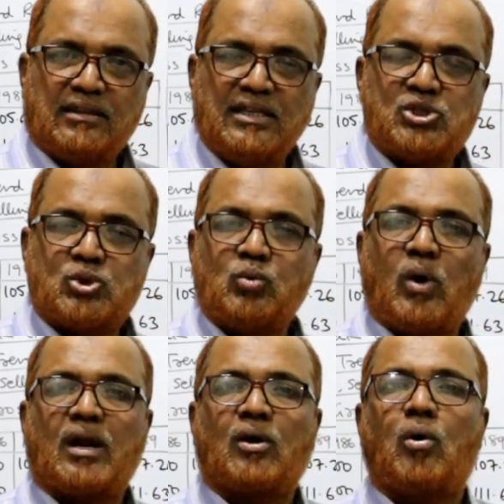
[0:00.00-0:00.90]
These two
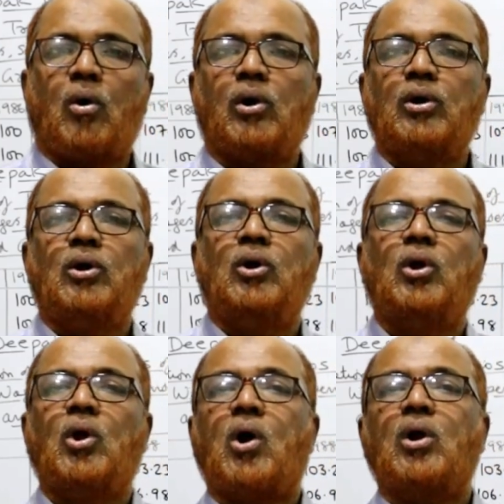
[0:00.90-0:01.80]
are called
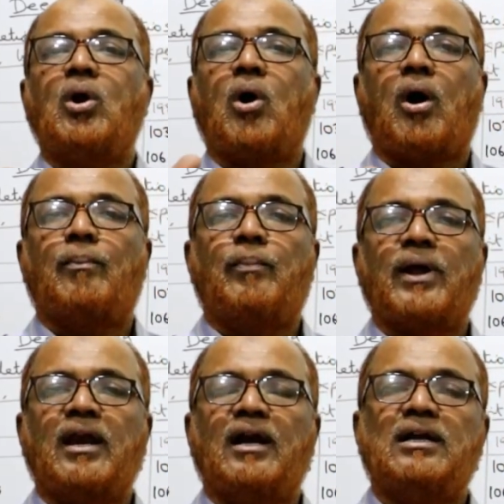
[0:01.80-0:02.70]

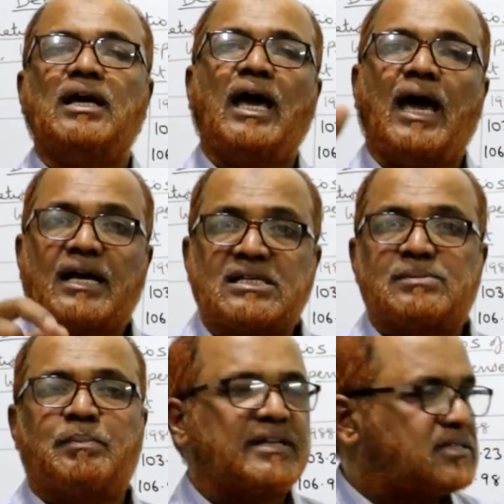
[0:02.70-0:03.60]
non-operating
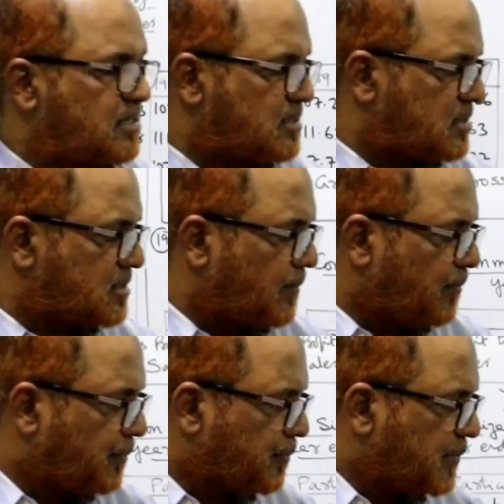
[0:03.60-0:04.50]
expenses.
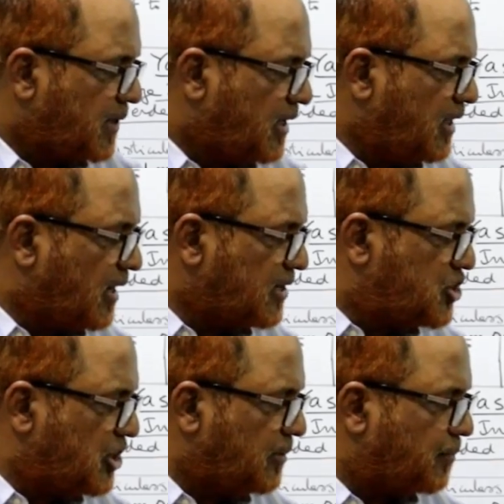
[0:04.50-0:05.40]
Here
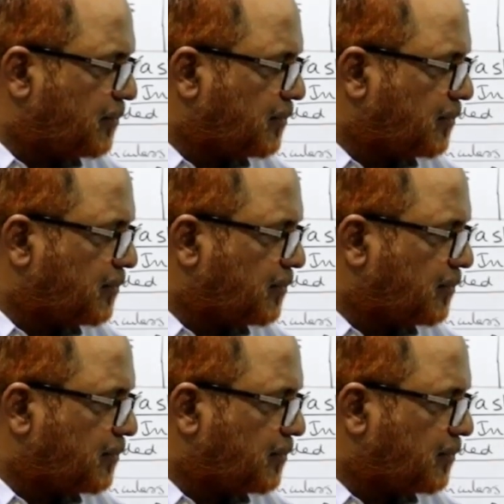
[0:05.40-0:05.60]
G.